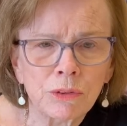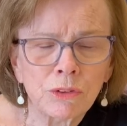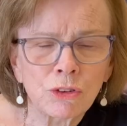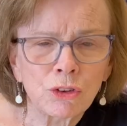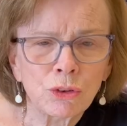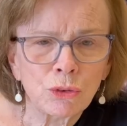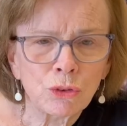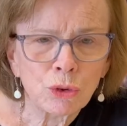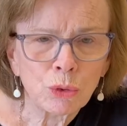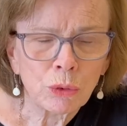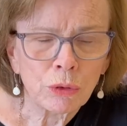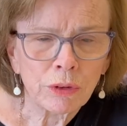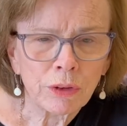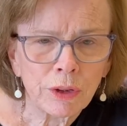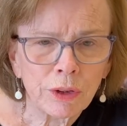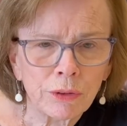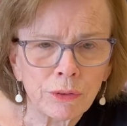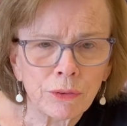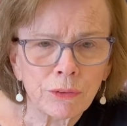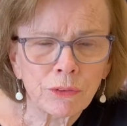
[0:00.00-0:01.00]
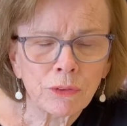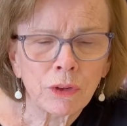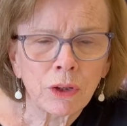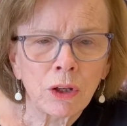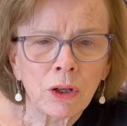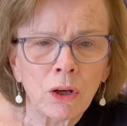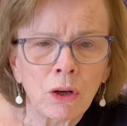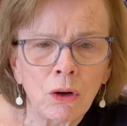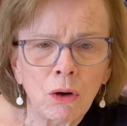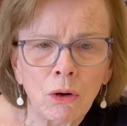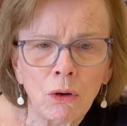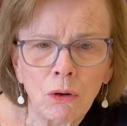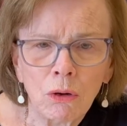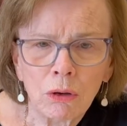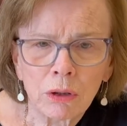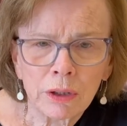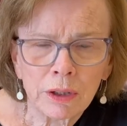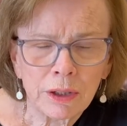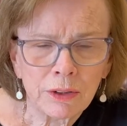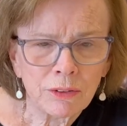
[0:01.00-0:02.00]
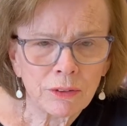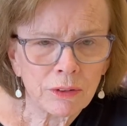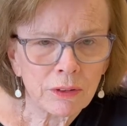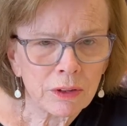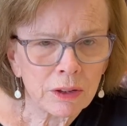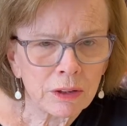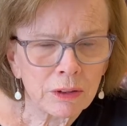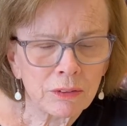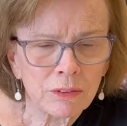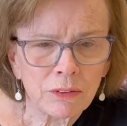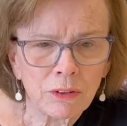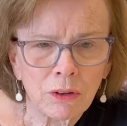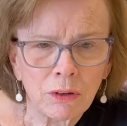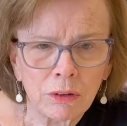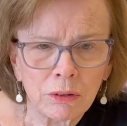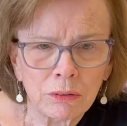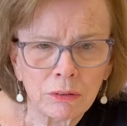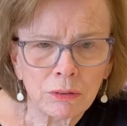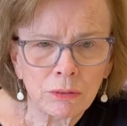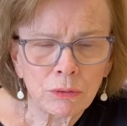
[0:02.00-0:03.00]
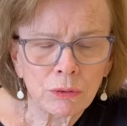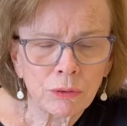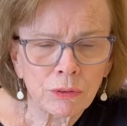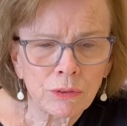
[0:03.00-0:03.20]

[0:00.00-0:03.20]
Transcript: tutorials, all kinds of things on Google.